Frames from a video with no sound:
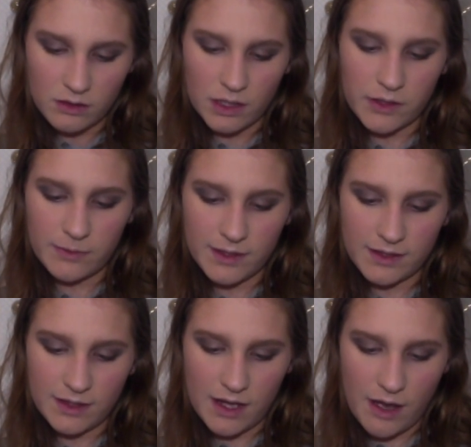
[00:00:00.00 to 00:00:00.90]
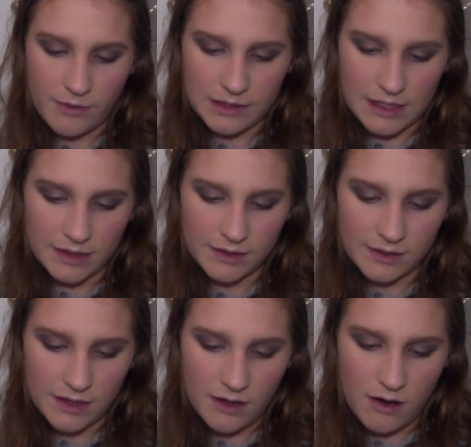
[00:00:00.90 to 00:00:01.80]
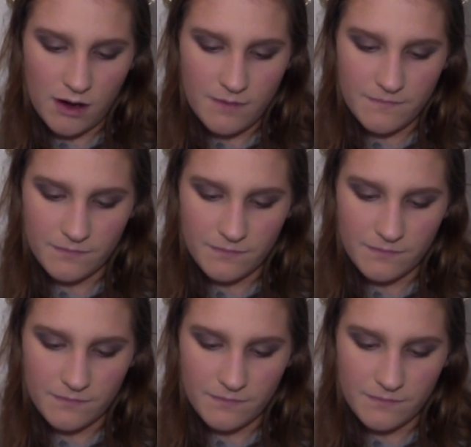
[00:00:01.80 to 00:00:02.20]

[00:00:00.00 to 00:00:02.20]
I just want to see how intense they are.